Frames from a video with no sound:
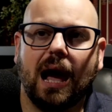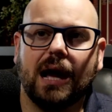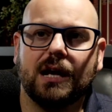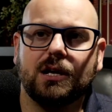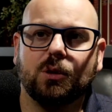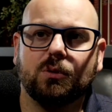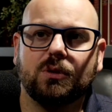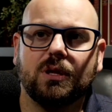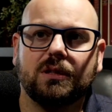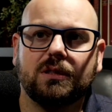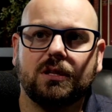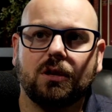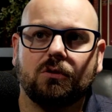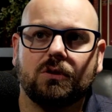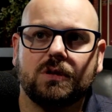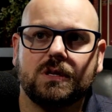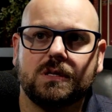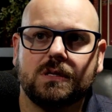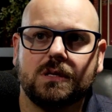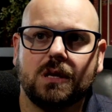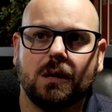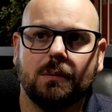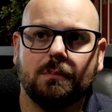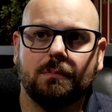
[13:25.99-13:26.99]
I know that there
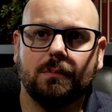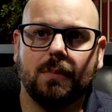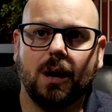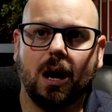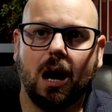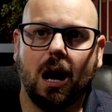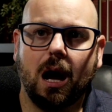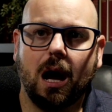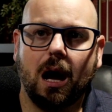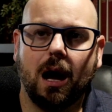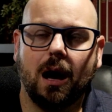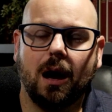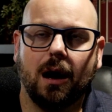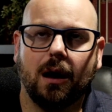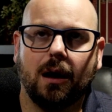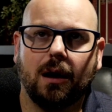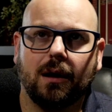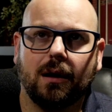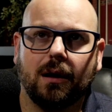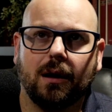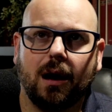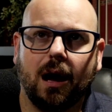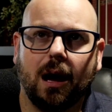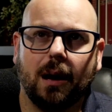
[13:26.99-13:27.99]
are some
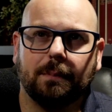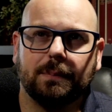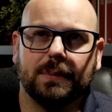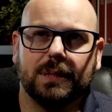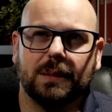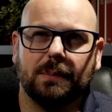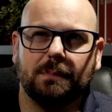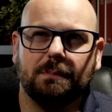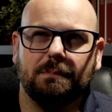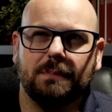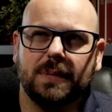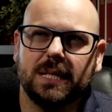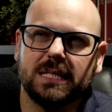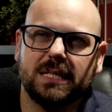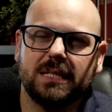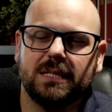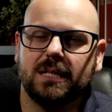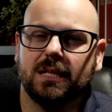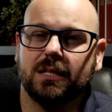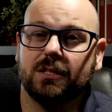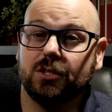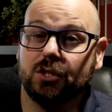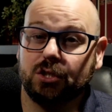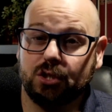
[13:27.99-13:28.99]

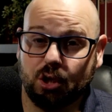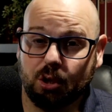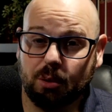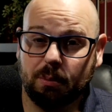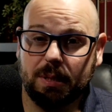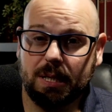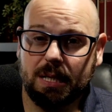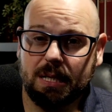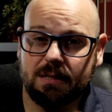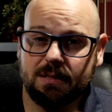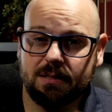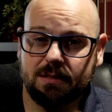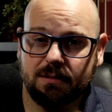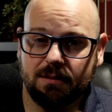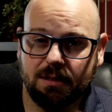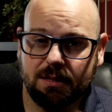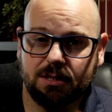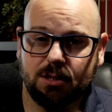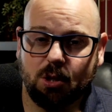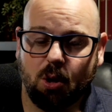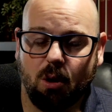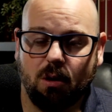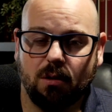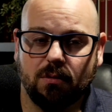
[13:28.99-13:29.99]
optimistic determinists,
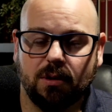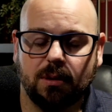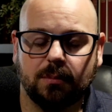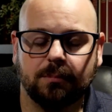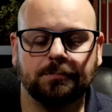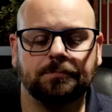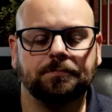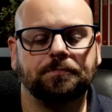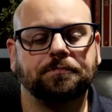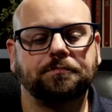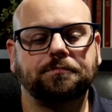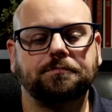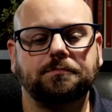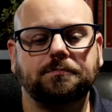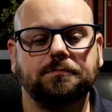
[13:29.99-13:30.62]
let's call them,